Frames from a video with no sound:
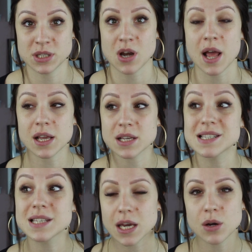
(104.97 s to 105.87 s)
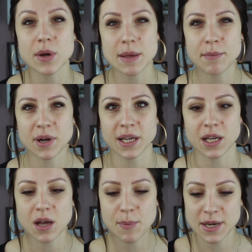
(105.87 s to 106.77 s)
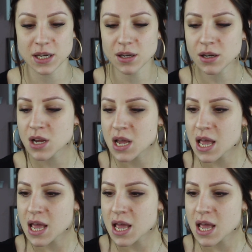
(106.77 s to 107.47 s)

like skill, in my opinion.